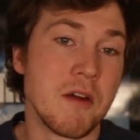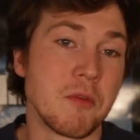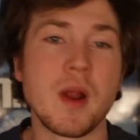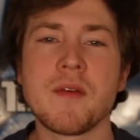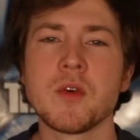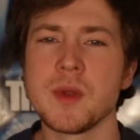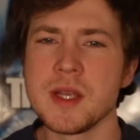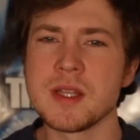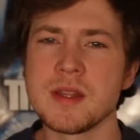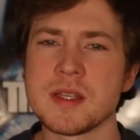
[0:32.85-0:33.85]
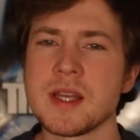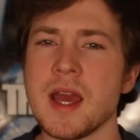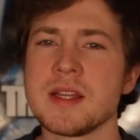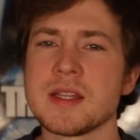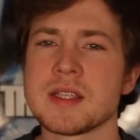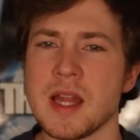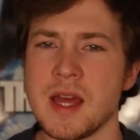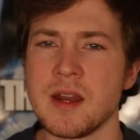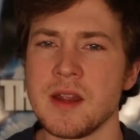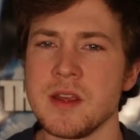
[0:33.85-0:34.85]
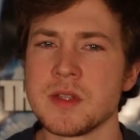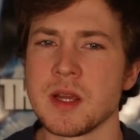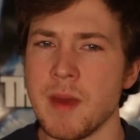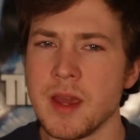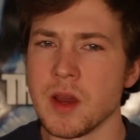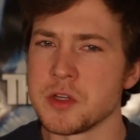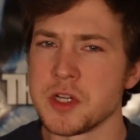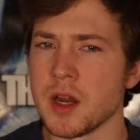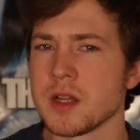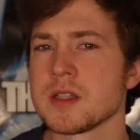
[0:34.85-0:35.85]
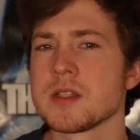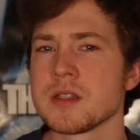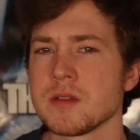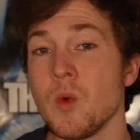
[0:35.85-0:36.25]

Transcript: For whatever reason, the scientists landed on using Mako sharks.